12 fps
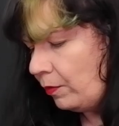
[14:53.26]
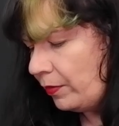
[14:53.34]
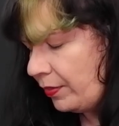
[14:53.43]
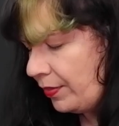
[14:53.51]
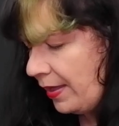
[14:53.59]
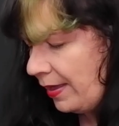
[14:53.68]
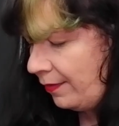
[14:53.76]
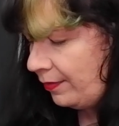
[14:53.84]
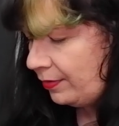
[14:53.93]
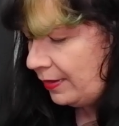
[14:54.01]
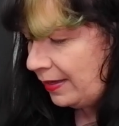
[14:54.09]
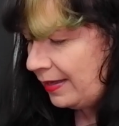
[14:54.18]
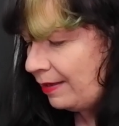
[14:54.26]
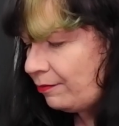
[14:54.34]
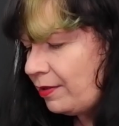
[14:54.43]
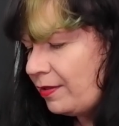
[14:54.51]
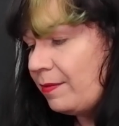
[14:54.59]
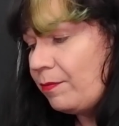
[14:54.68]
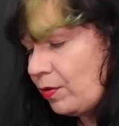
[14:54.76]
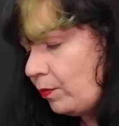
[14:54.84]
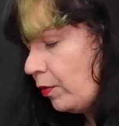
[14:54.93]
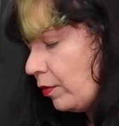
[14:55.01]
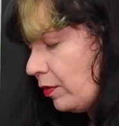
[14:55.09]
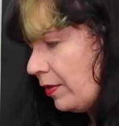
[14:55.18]
go in there, and that counter seems to
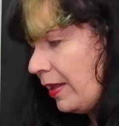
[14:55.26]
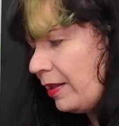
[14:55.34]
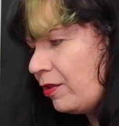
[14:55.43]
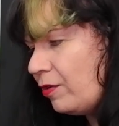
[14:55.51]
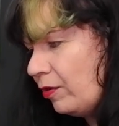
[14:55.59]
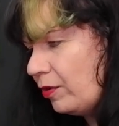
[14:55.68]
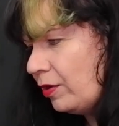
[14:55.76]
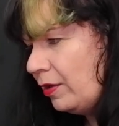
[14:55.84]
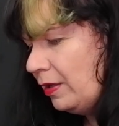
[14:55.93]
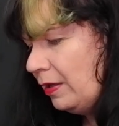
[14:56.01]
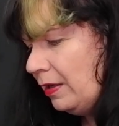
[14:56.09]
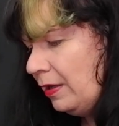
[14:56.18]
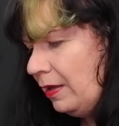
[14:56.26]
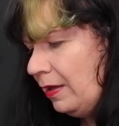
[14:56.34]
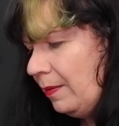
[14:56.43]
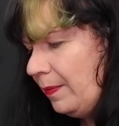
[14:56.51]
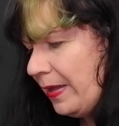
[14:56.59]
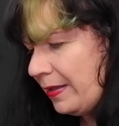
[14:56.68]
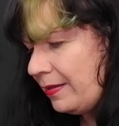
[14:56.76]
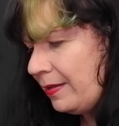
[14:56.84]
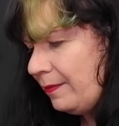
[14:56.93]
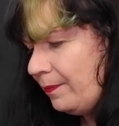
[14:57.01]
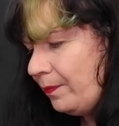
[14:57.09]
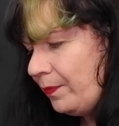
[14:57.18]
work, so that's good. But
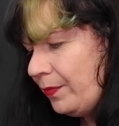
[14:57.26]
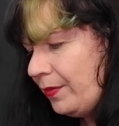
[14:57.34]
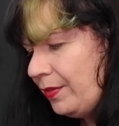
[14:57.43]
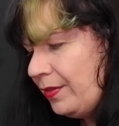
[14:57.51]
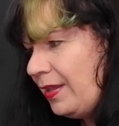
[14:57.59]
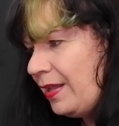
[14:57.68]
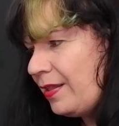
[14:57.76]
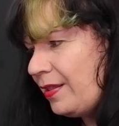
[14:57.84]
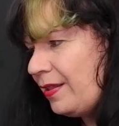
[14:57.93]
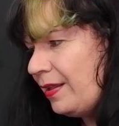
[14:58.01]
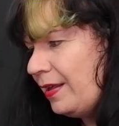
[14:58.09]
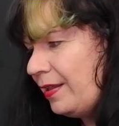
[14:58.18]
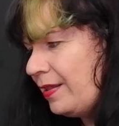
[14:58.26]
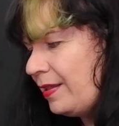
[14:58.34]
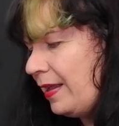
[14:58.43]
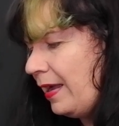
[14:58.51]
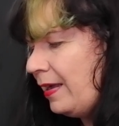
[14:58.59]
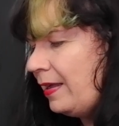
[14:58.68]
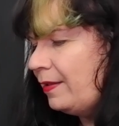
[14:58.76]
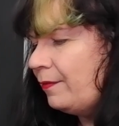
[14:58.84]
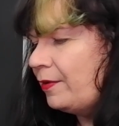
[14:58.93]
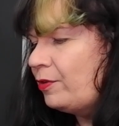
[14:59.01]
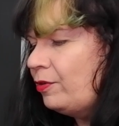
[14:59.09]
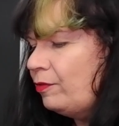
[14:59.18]
this is stuck, and
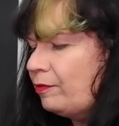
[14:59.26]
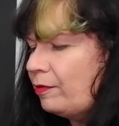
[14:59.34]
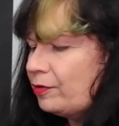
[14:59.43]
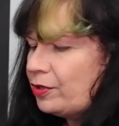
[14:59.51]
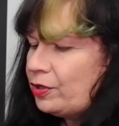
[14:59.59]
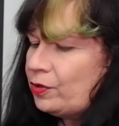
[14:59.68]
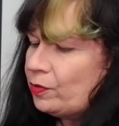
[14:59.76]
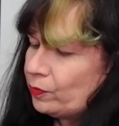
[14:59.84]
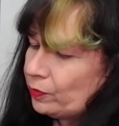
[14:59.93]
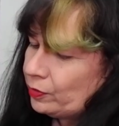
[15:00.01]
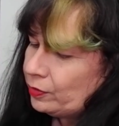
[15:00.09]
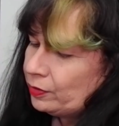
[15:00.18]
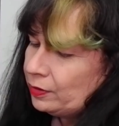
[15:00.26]
if I turn around here,